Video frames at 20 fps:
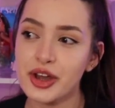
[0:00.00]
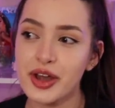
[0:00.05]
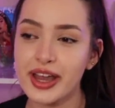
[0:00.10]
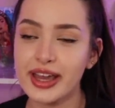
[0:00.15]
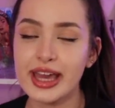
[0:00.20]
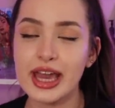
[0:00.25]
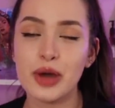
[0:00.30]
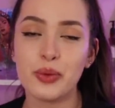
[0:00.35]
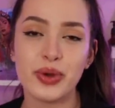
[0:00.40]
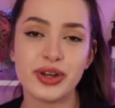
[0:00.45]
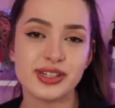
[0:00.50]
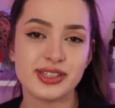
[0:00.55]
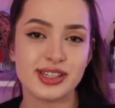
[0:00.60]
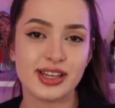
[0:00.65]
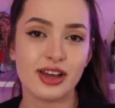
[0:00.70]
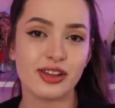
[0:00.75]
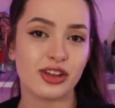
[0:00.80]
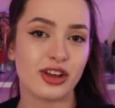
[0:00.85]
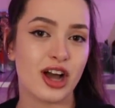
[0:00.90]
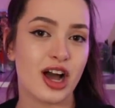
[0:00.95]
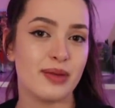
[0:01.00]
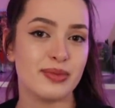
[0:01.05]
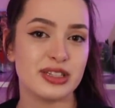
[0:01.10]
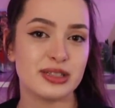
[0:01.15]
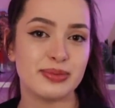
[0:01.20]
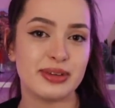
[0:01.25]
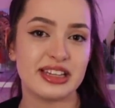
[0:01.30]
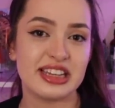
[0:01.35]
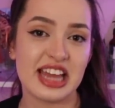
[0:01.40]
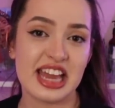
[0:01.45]
I can't wait to see all the
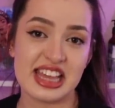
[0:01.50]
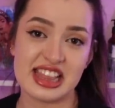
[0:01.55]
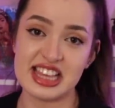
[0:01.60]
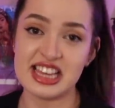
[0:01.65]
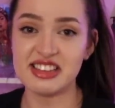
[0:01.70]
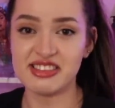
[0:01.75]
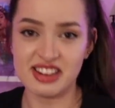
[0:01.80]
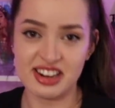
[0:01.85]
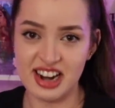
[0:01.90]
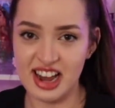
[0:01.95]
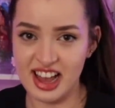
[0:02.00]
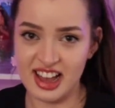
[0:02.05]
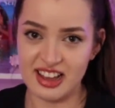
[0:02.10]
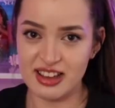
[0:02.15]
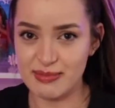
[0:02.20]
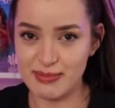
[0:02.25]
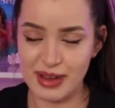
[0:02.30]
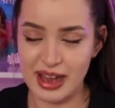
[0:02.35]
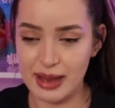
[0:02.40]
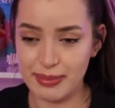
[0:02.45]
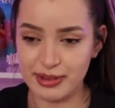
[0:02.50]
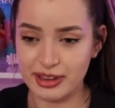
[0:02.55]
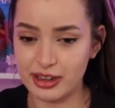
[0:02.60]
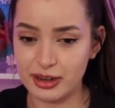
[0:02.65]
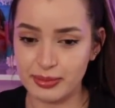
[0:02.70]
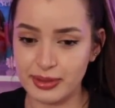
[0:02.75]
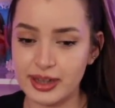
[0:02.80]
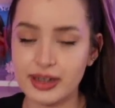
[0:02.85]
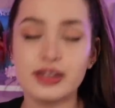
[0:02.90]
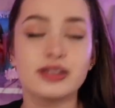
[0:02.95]
comments being like, these are not
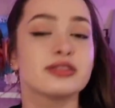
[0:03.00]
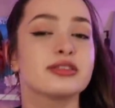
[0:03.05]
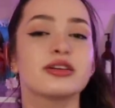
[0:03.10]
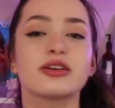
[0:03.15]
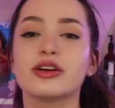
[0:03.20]
unpopular opinions.